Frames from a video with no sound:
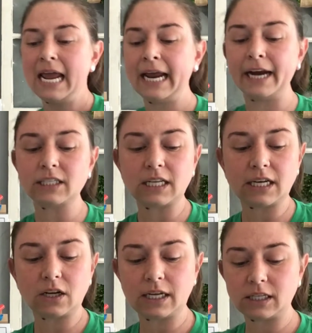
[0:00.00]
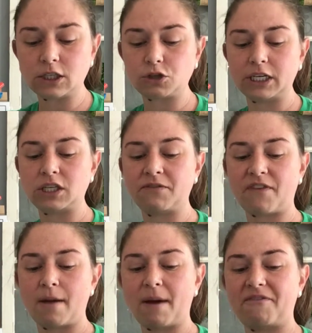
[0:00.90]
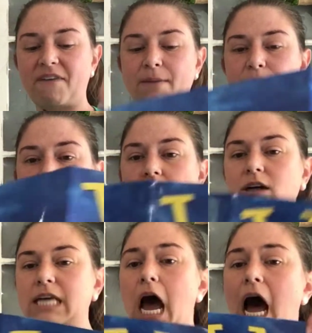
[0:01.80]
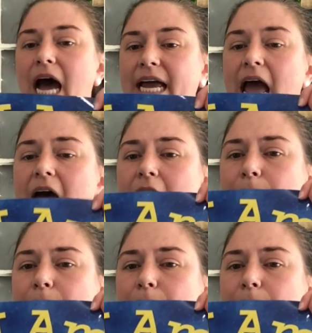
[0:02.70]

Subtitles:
Here's a little illustration from a fun book called I Am